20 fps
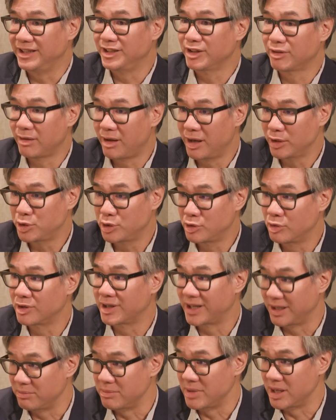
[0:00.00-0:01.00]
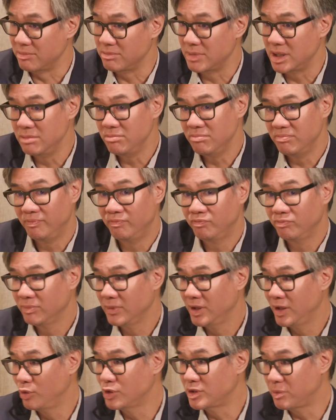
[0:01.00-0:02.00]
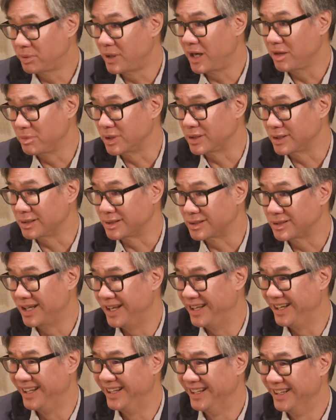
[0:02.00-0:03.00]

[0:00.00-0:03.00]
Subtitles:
ideological commitment, he was a pragmatist,